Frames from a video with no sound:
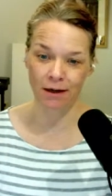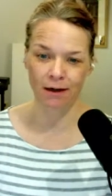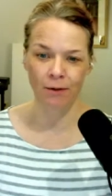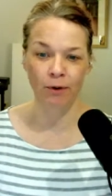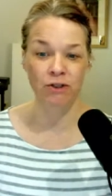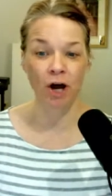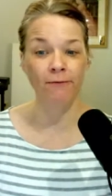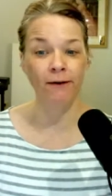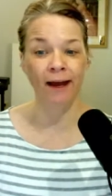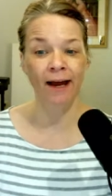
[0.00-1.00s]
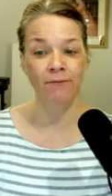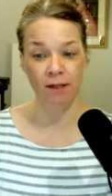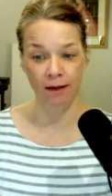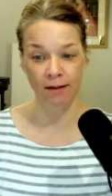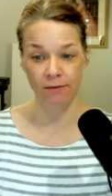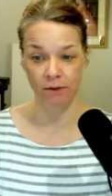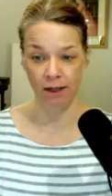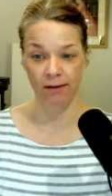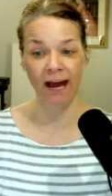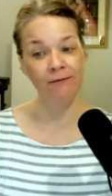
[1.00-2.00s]
which often have
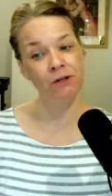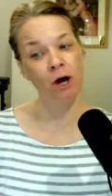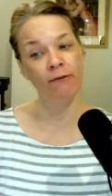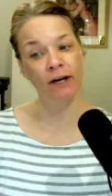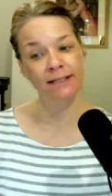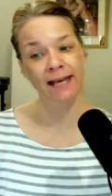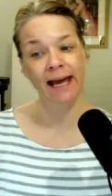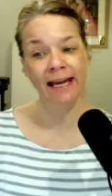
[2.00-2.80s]
end-of-day leftovers,